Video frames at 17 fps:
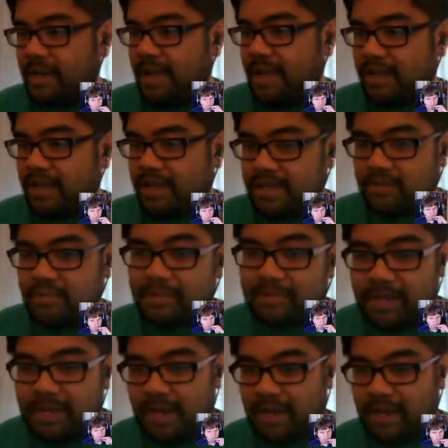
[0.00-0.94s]
like
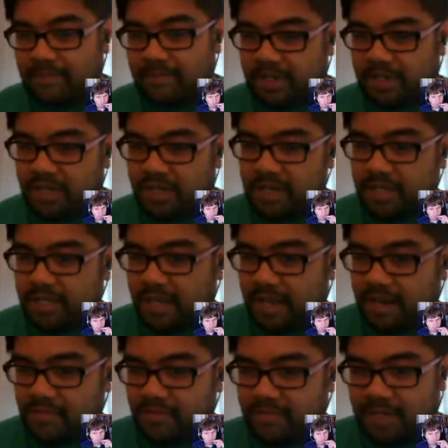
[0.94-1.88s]
we'd cut up the sheets
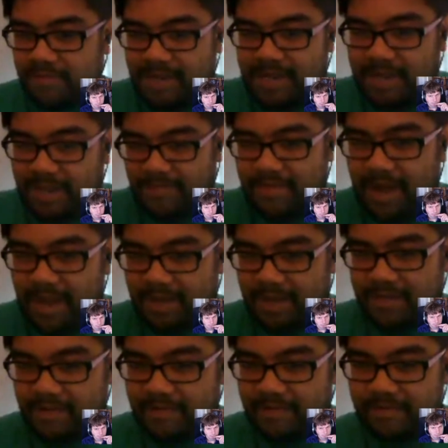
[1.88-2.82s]
and it would just be like a
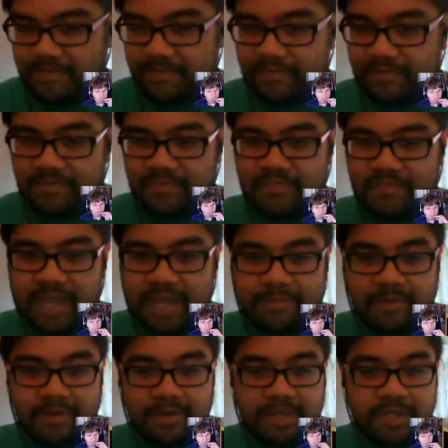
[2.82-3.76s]
pile of
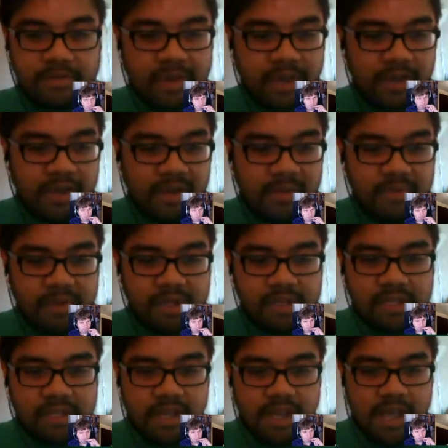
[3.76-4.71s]
papers you pick up.
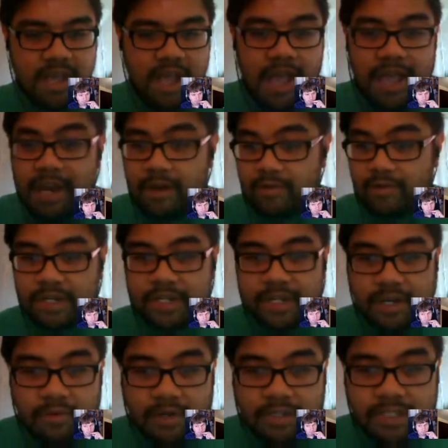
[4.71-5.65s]
But here we're just
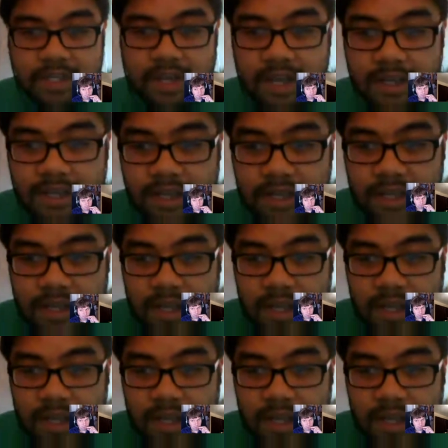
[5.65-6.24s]
gonna roll a die.